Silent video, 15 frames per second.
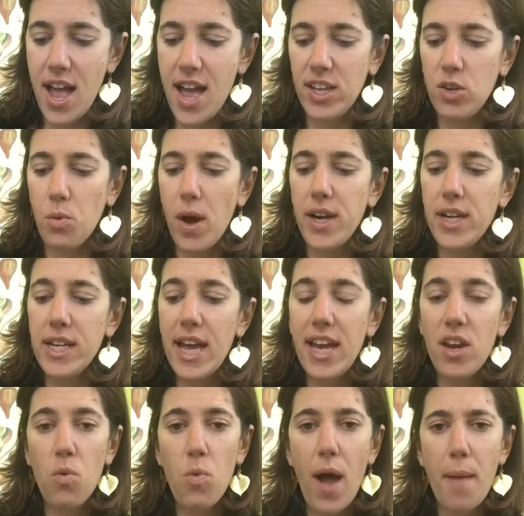And you want to get
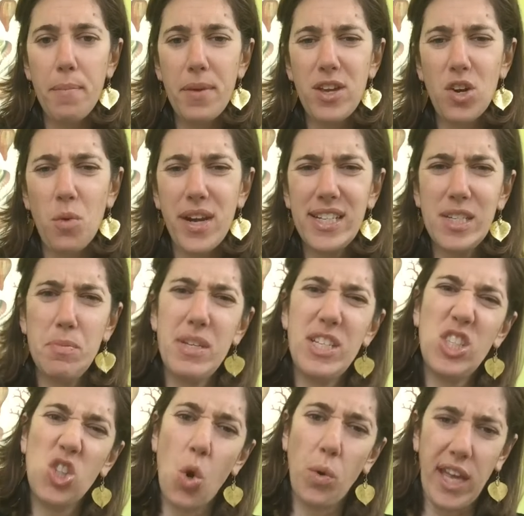it wet, but you don't want it to be
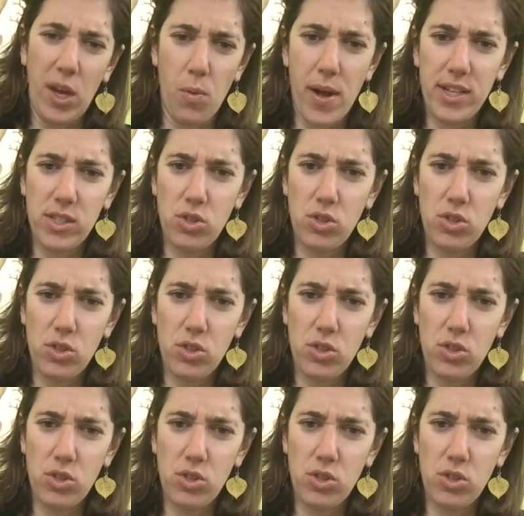soaking wet.